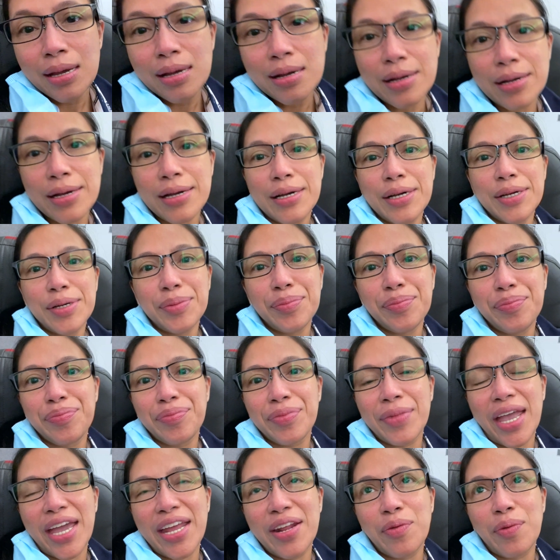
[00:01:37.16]

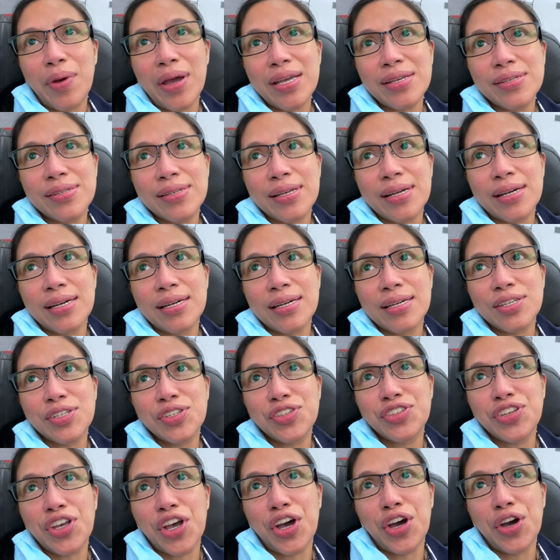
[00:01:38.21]
Um, anyways, uh,
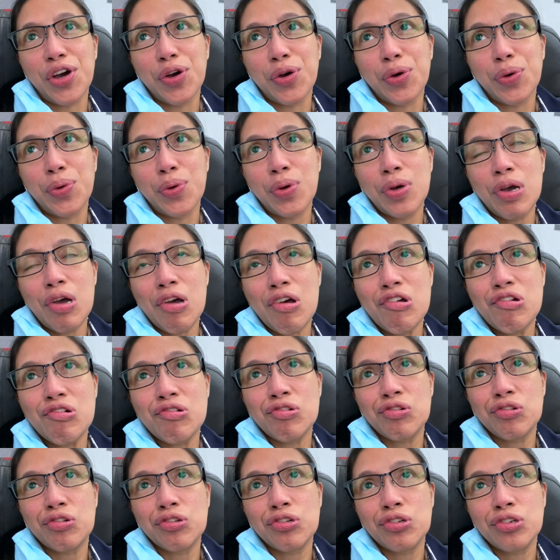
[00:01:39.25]
so
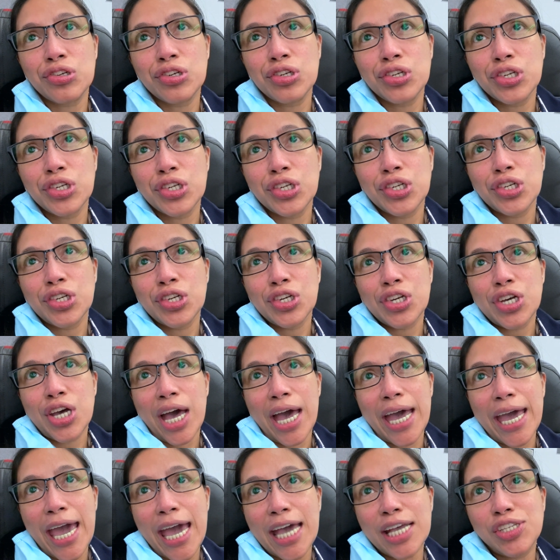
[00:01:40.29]

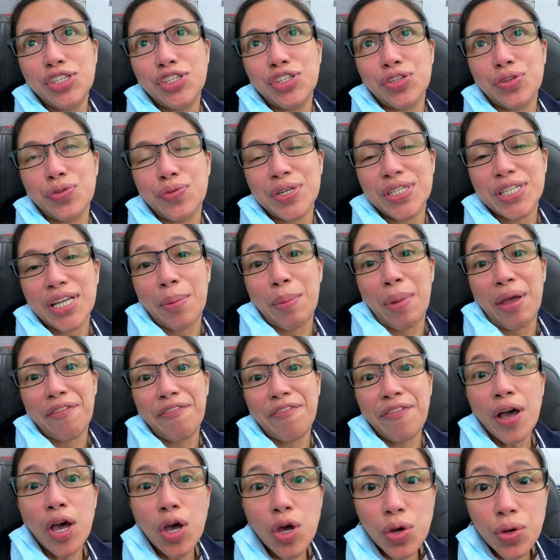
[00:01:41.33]
I had to reset my
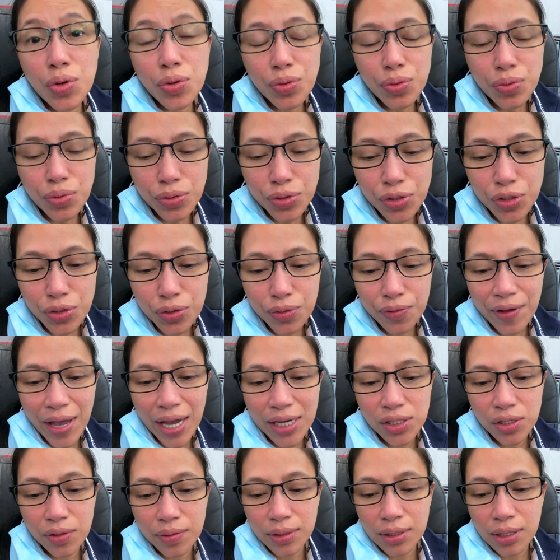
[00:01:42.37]
phone to
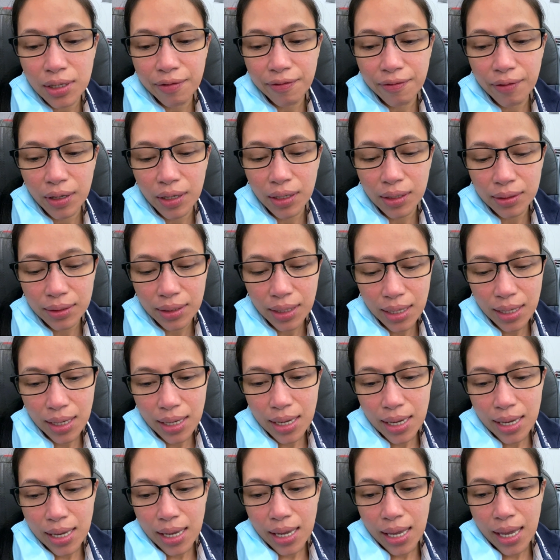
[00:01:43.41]
factory default,
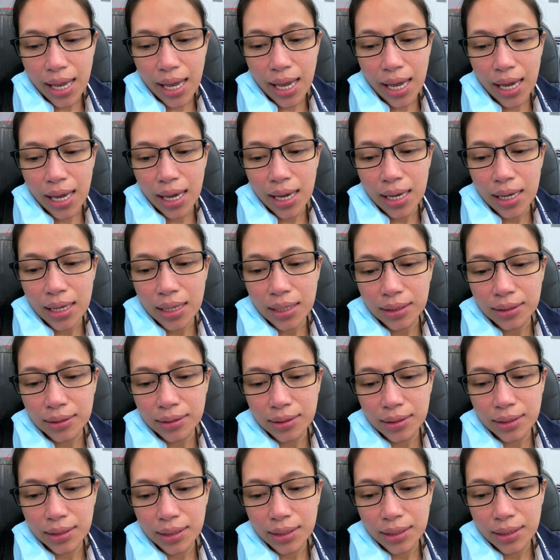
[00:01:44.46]

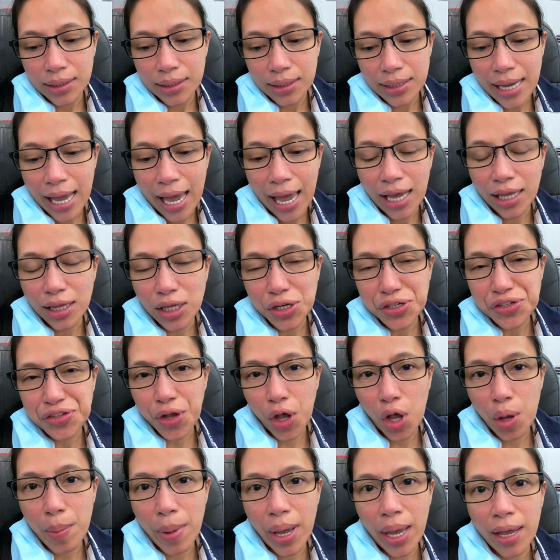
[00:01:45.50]
and yeah, I lost
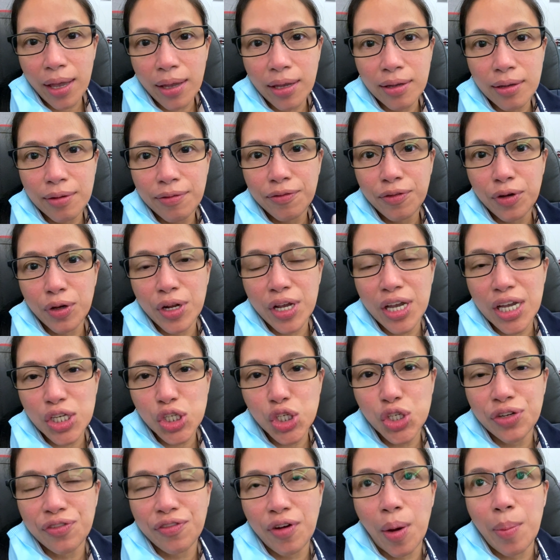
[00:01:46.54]
all my
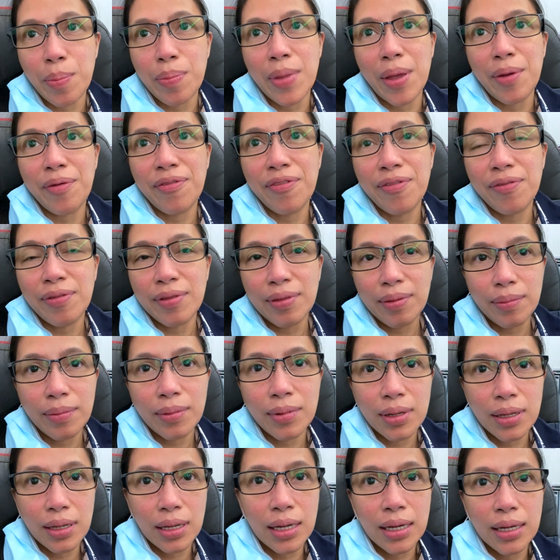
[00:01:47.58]
footage from the
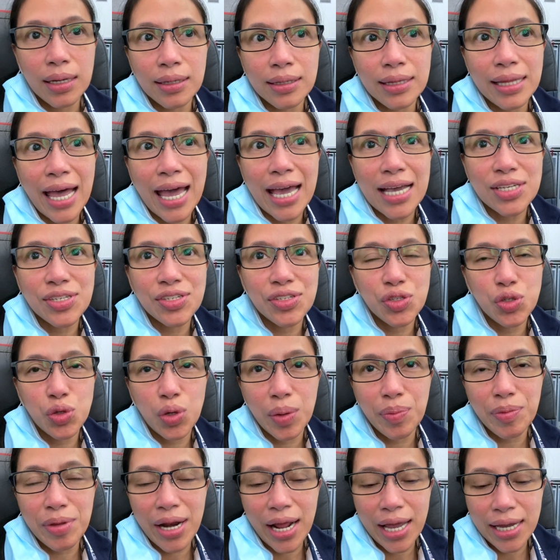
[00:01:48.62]
uh, last
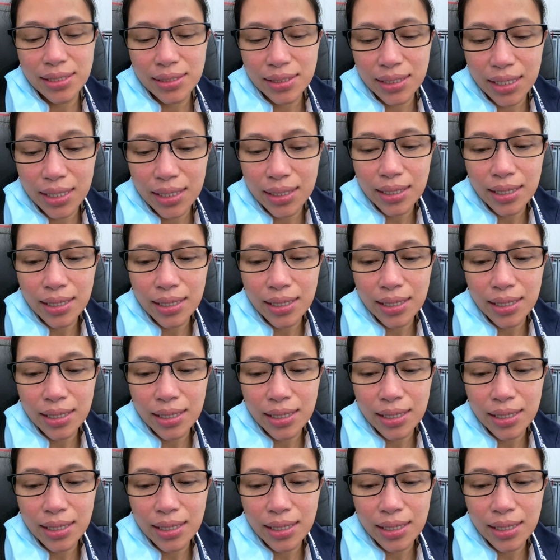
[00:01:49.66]
trip that I did.